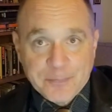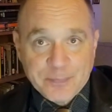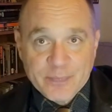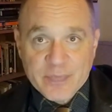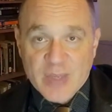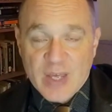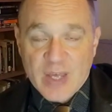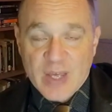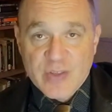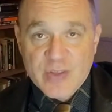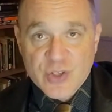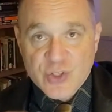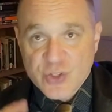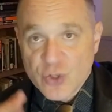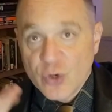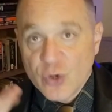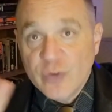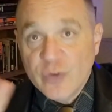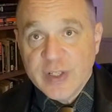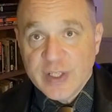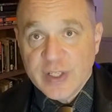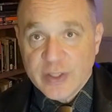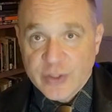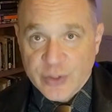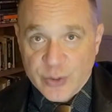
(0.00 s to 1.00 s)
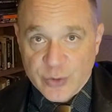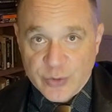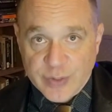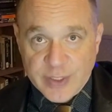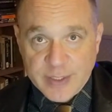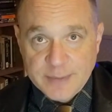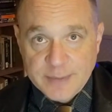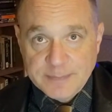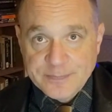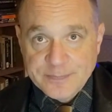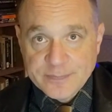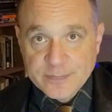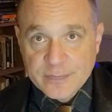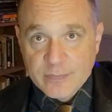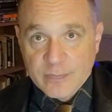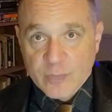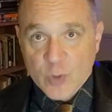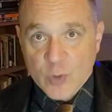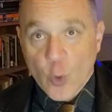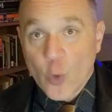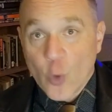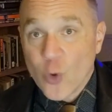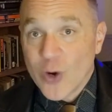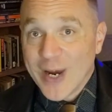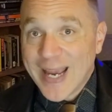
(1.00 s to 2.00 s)
the Soviet Union,
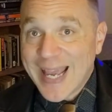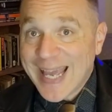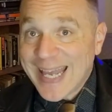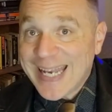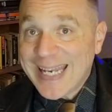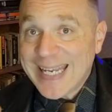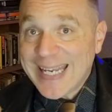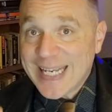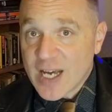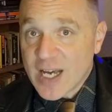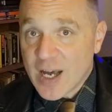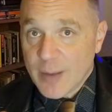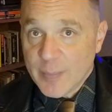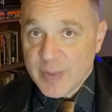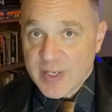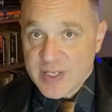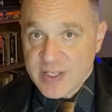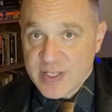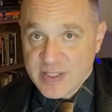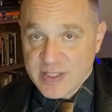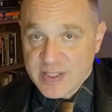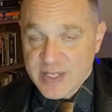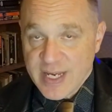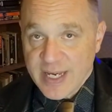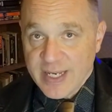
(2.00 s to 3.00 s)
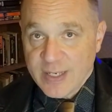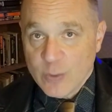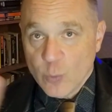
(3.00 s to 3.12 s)
or any communist state,